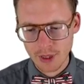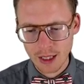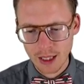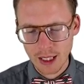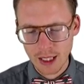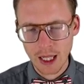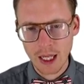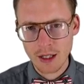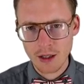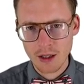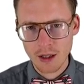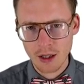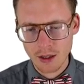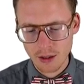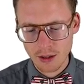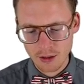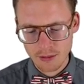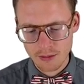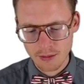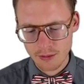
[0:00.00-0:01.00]
client on
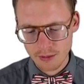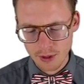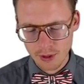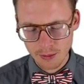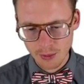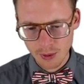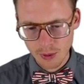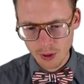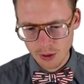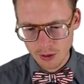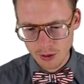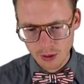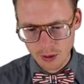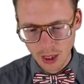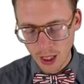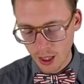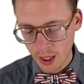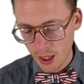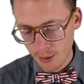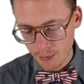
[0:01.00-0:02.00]
your computer.
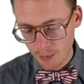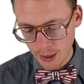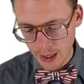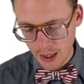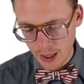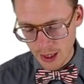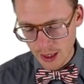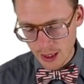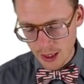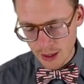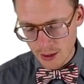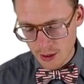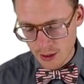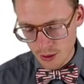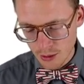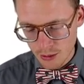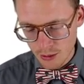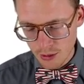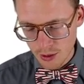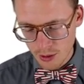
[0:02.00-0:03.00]
But
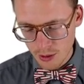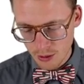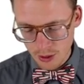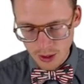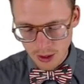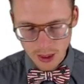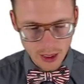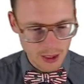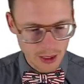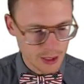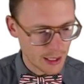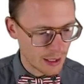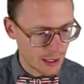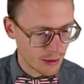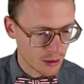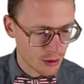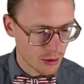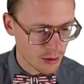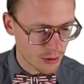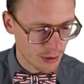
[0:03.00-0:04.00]
do the
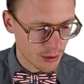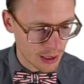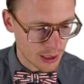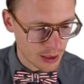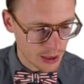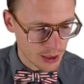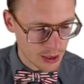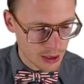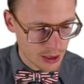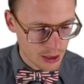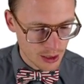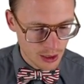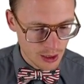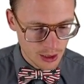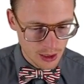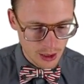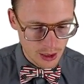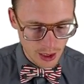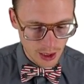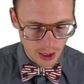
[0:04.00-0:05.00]
download directly,
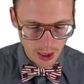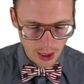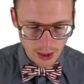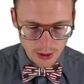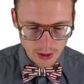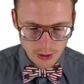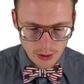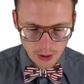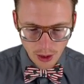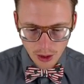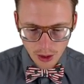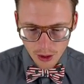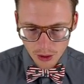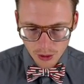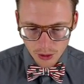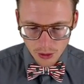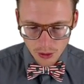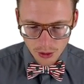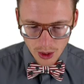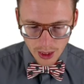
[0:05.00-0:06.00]
and
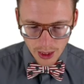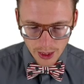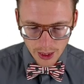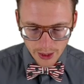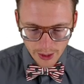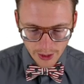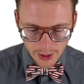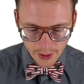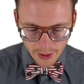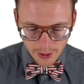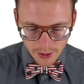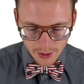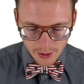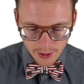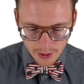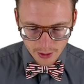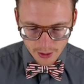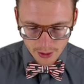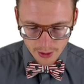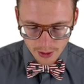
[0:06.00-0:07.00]
so
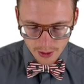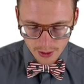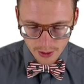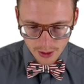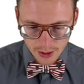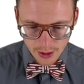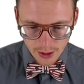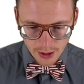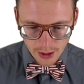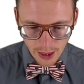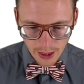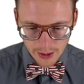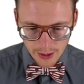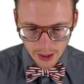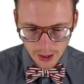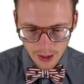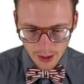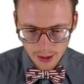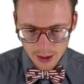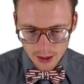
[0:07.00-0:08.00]

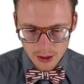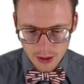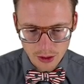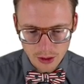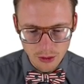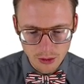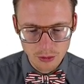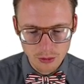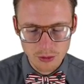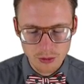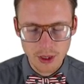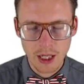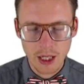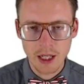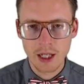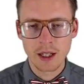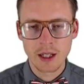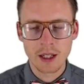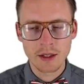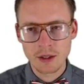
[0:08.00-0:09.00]
that'll get you down,
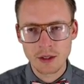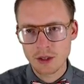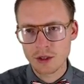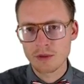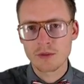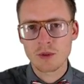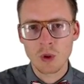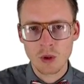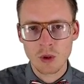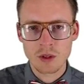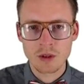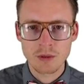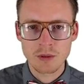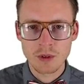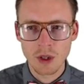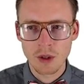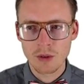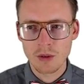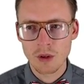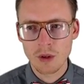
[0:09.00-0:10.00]
and then just of course
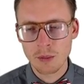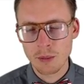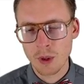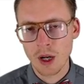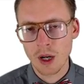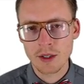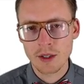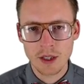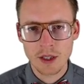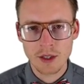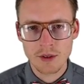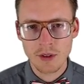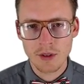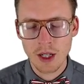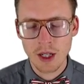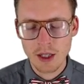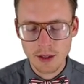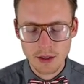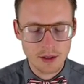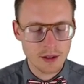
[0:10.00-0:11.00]
go through the process,
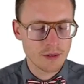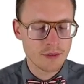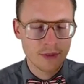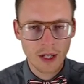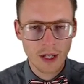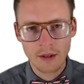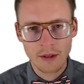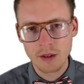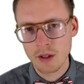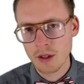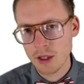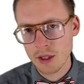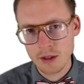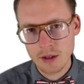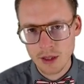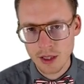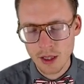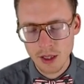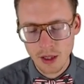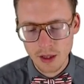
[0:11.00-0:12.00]
right, of downloading
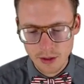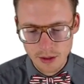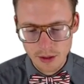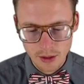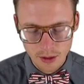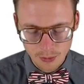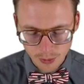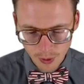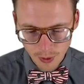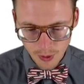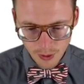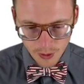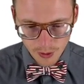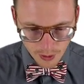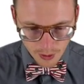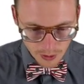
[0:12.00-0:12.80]
it onto your computer.